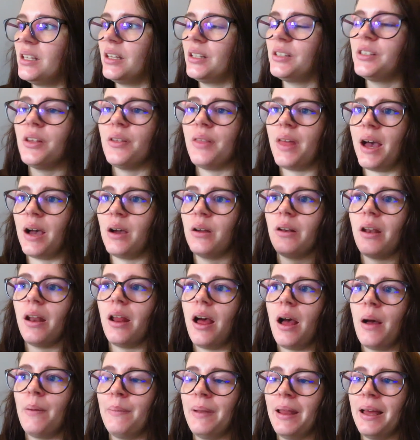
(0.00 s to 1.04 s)
So that
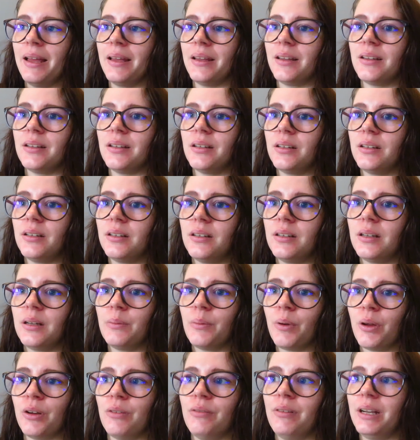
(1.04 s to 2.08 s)
I'm like,
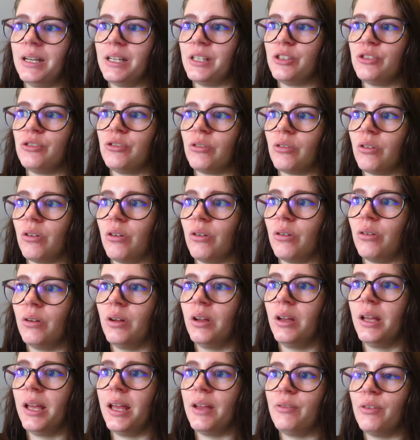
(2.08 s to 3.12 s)
I'm gonna really struggle
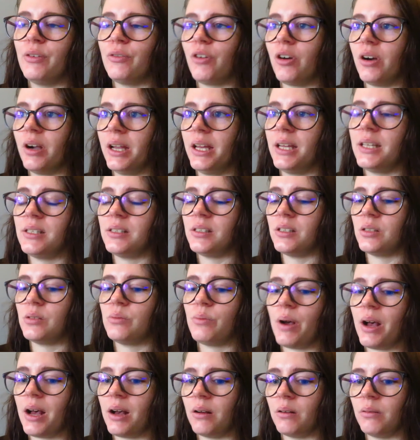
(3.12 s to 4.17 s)
if we've got kids as
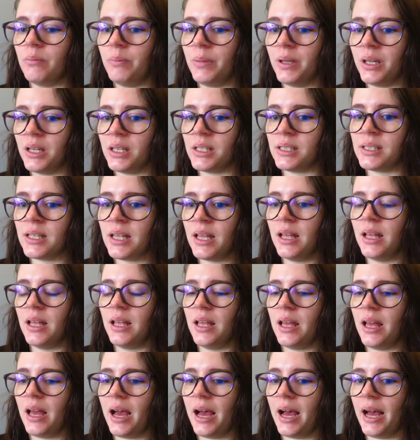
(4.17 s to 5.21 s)
well, because
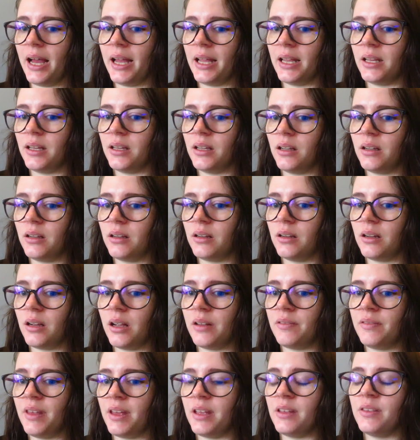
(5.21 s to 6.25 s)
they
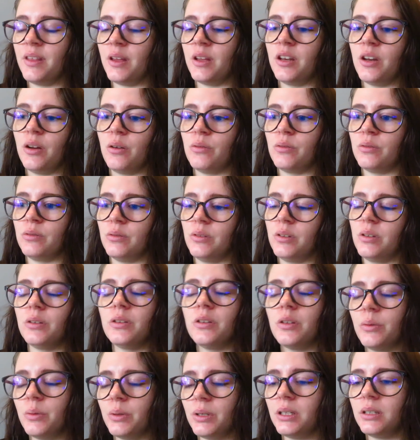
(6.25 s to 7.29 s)

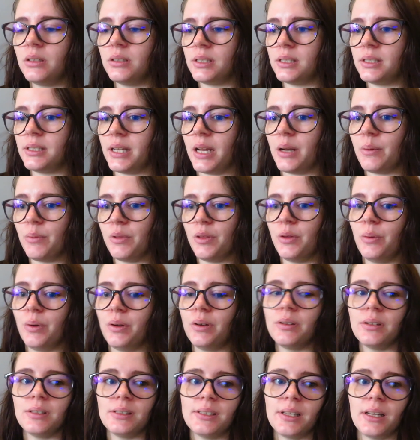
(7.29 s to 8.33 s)
will understand, but they
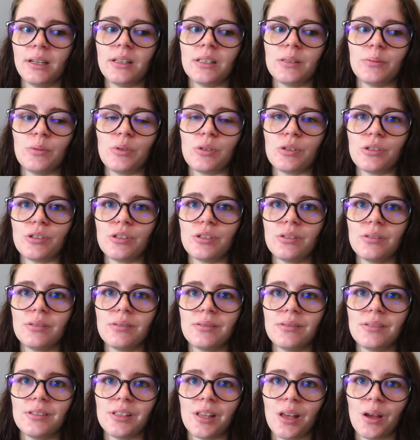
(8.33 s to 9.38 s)
won't understand as much.
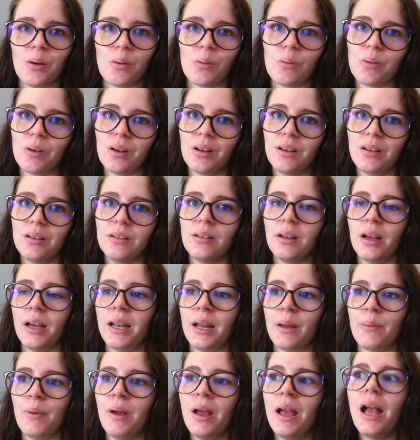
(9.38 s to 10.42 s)
So,
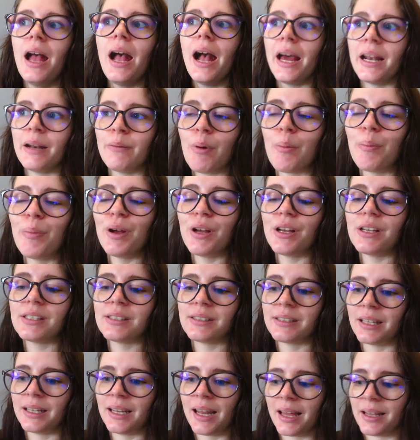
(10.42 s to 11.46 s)
and I'm a
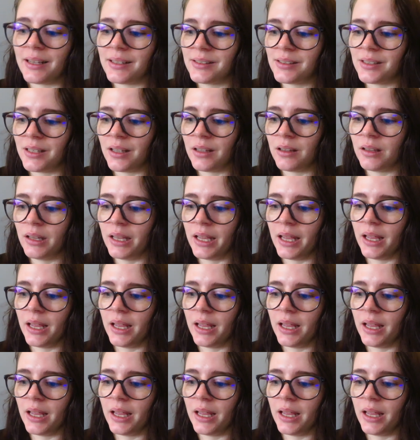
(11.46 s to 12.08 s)
person that likes to